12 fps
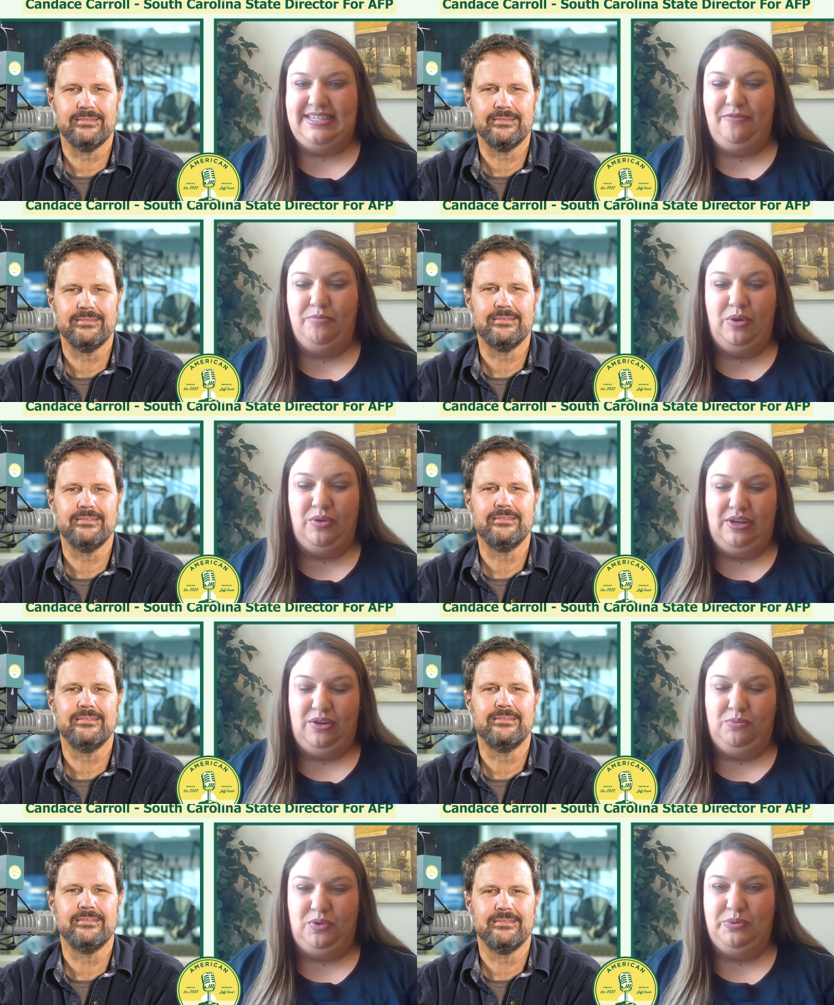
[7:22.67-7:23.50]
Speaker 1: They've both
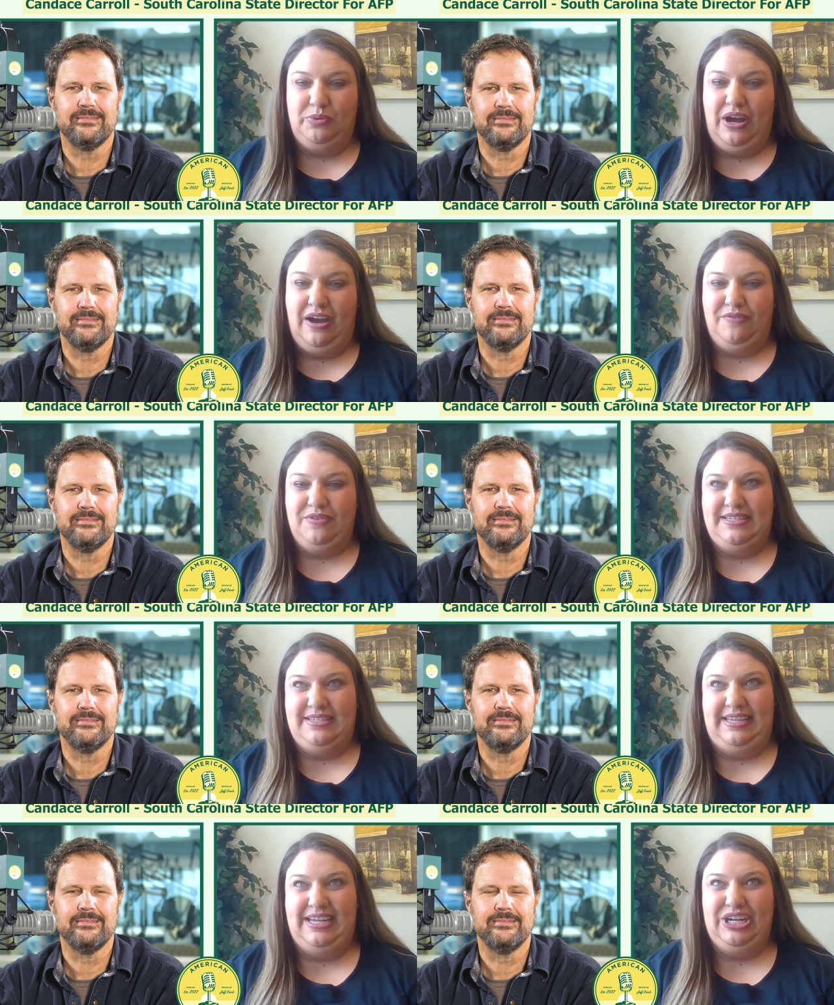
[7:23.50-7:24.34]
held multiple
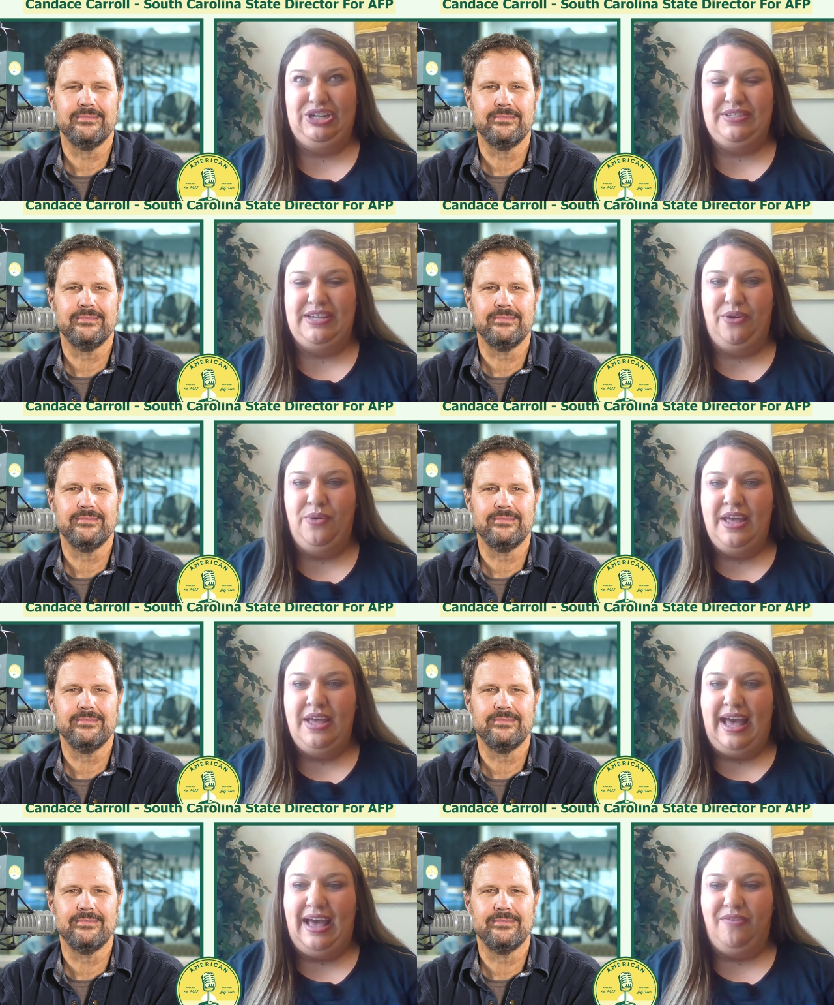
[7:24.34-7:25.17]
offices here. So
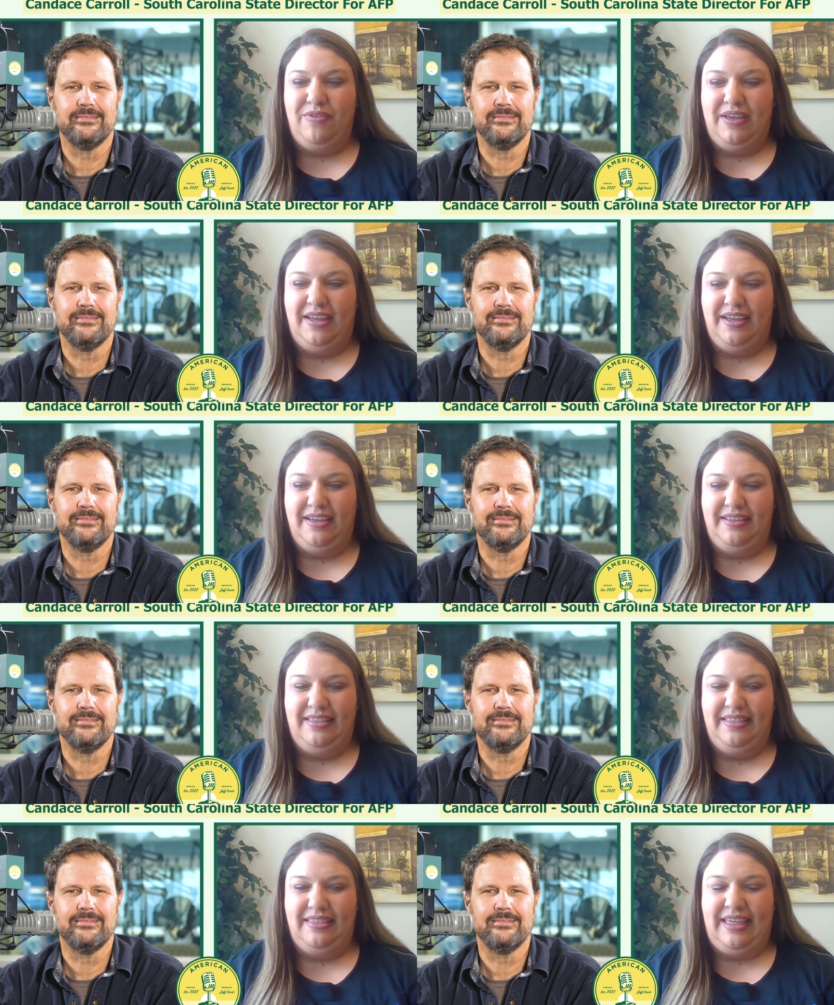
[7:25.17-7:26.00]
having
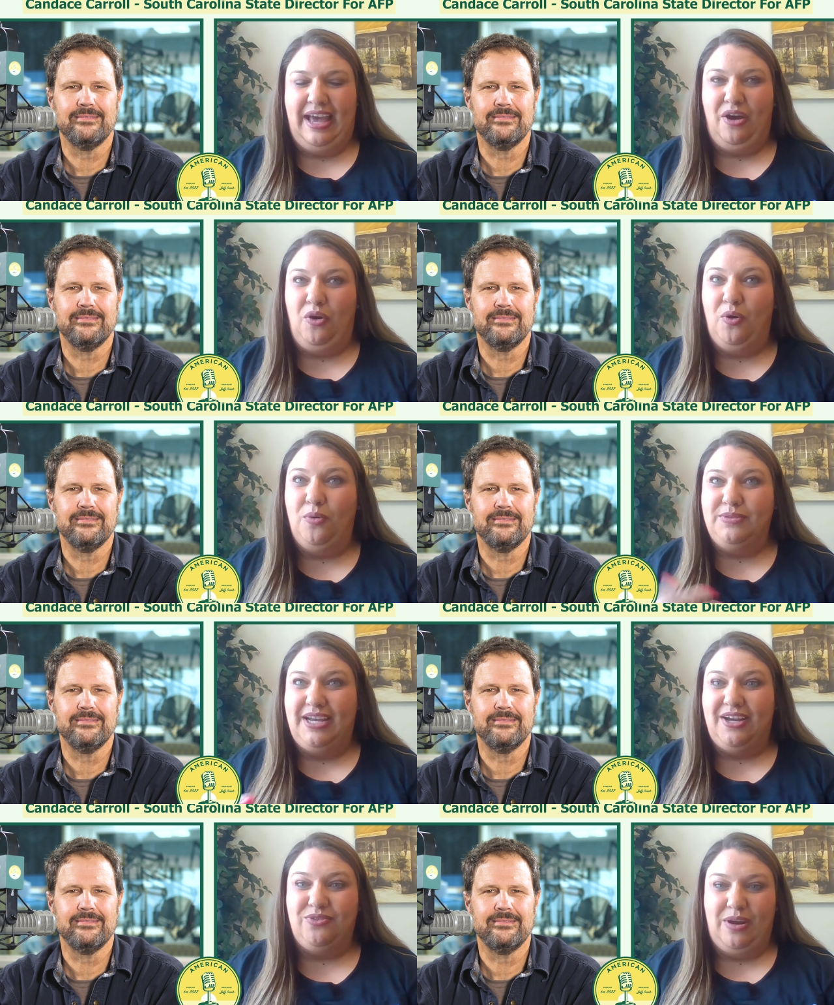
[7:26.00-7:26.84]
that
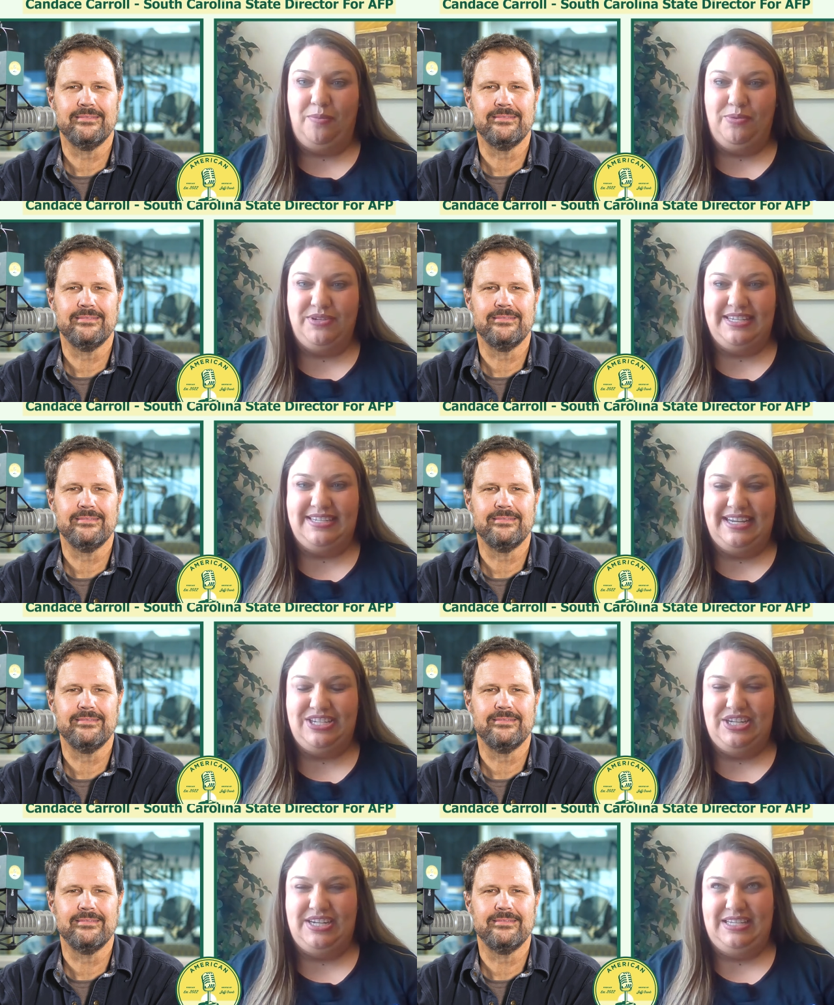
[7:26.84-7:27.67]
hometown
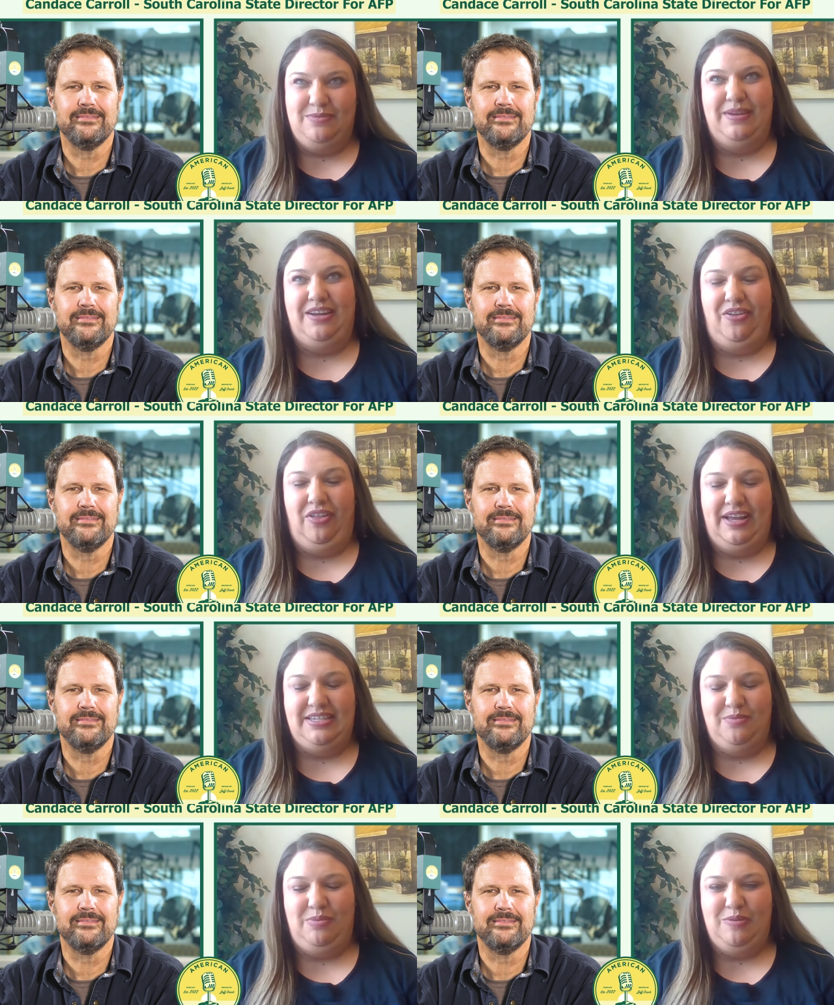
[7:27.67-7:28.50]
representation has meant a
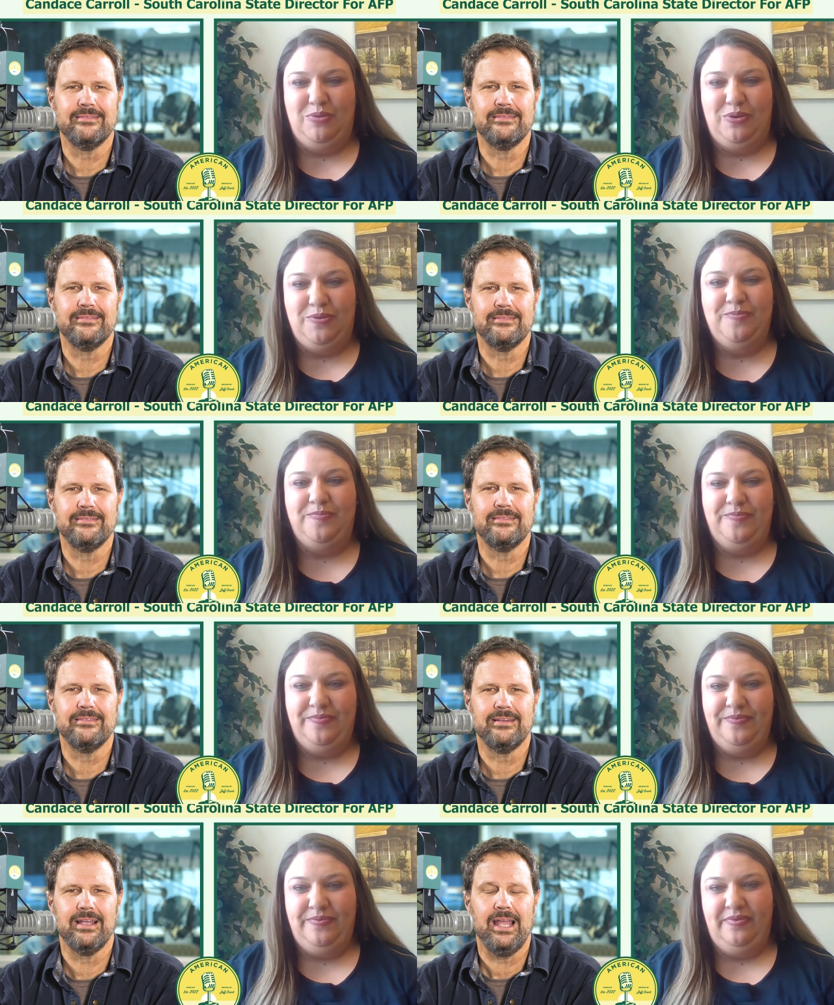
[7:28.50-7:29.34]
lot to people.
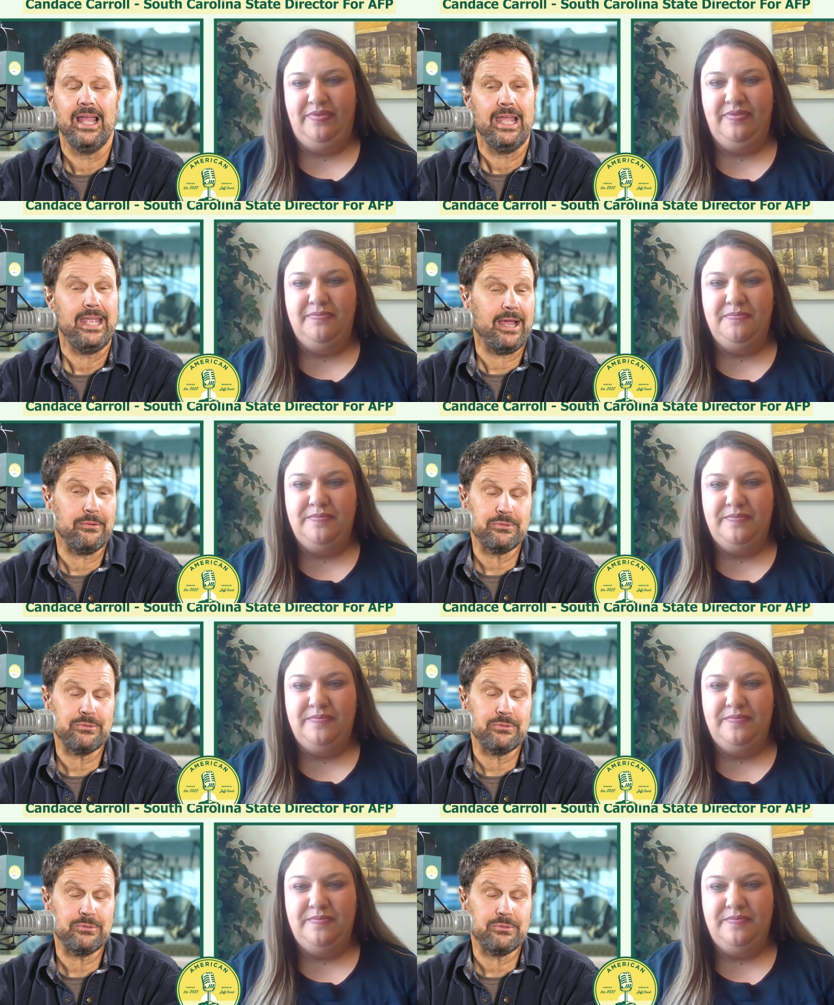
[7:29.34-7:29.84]
Yeah,